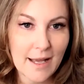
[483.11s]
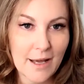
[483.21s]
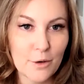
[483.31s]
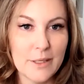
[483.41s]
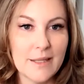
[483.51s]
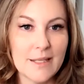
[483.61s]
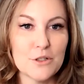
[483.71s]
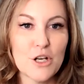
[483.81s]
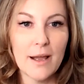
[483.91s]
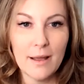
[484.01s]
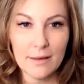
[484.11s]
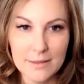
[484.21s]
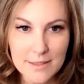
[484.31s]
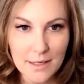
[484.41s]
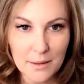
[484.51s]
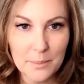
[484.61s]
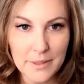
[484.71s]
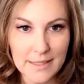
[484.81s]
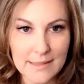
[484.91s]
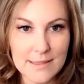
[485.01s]
How do we then challenge
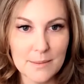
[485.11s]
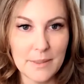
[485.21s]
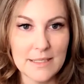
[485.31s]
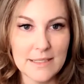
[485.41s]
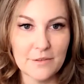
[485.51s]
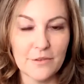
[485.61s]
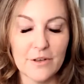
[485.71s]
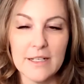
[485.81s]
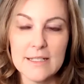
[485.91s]
companies to be different?